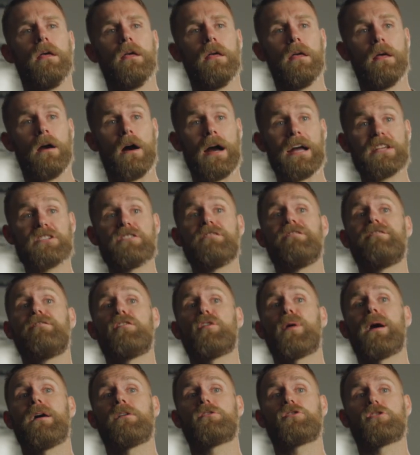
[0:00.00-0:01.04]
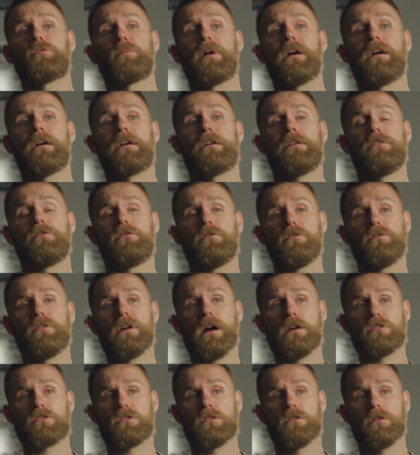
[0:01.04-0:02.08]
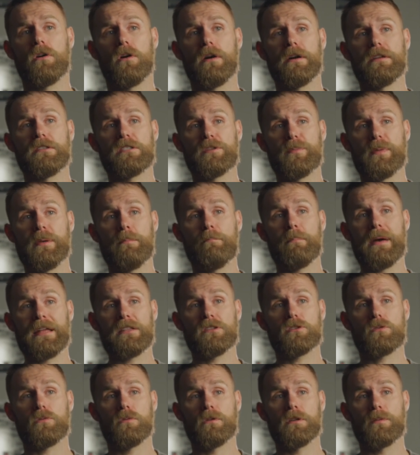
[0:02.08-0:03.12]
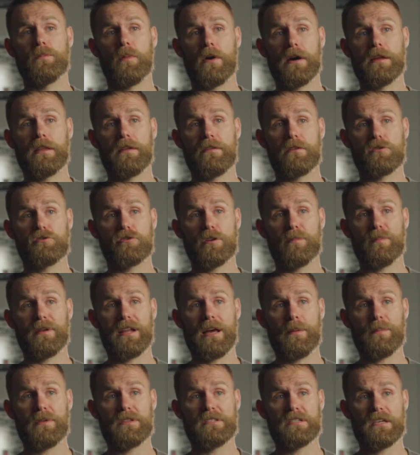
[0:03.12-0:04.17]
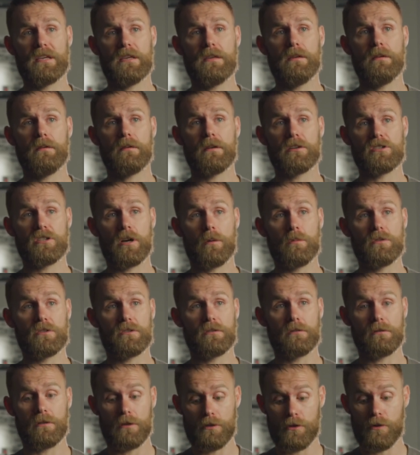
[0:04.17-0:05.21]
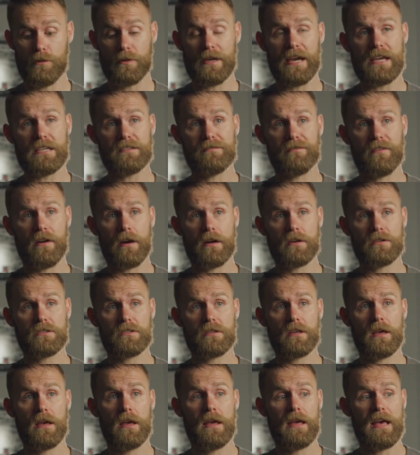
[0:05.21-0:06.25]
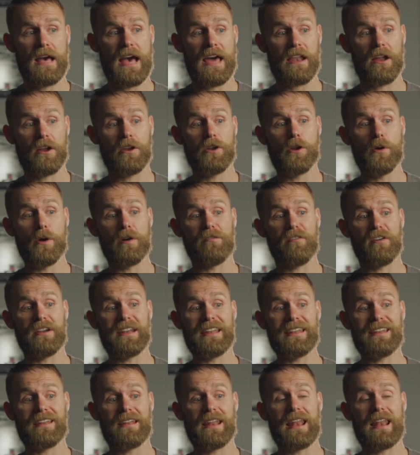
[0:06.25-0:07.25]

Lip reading: I actually flew out to America in 2009 to be mentored by another triple amputee because I was the UK's first. And I knew if I needed to